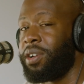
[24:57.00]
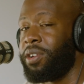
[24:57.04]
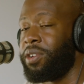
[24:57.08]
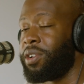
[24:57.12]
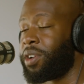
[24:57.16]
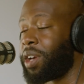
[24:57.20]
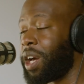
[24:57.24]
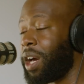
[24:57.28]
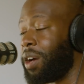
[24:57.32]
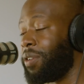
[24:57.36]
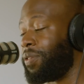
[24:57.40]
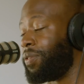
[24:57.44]

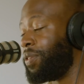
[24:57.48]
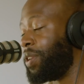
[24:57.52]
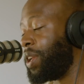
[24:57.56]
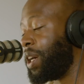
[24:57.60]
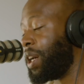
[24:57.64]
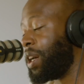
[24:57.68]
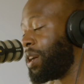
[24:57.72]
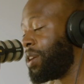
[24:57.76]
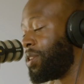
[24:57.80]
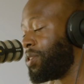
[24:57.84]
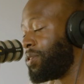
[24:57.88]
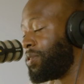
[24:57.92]
Look out for
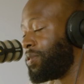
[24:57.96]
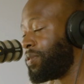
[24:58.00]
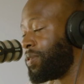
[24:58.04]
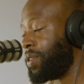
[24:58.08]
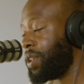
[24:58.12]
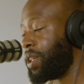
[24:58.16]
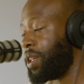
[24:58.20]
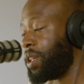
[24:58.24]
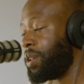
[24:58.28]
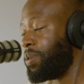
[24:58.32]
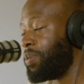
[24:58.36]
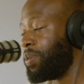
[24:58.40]
that.
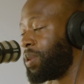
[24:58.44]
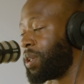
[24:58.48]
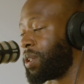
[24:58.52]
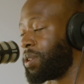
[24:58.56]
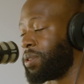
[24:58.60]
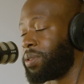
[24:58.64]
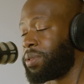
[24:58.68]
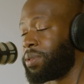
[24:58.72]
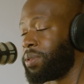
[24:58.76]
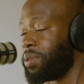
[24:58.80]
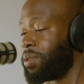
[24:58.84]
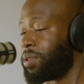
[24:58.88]
Hopefully we
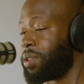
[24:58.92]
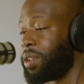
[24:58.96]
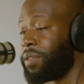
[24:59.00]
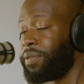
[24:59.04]
can sort